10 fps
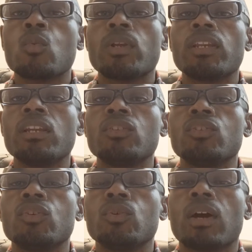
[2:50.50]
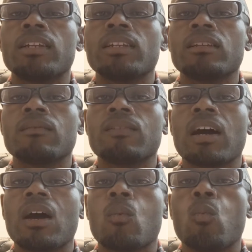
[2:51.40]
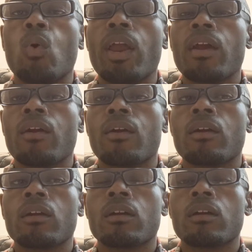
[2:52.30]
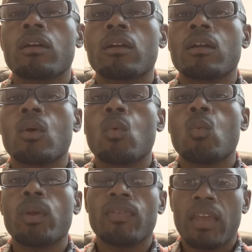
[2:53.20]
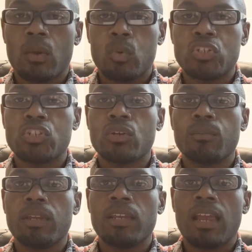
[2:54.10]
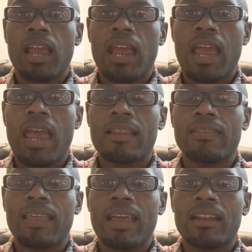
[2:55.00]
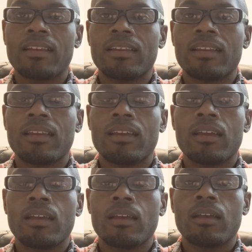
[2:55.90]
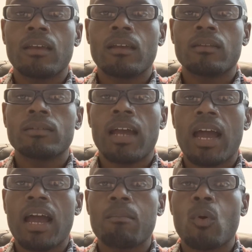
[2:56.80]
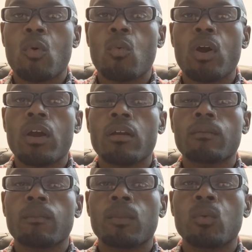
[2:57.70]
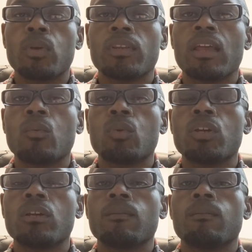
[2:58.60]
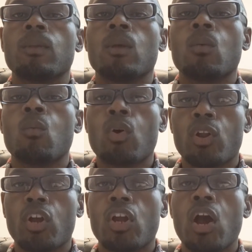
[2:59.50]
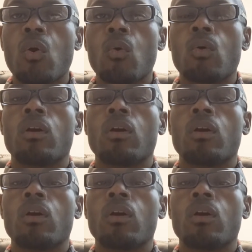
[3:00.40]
we need to identify where we think we should be at that time, or where do we think we want to go.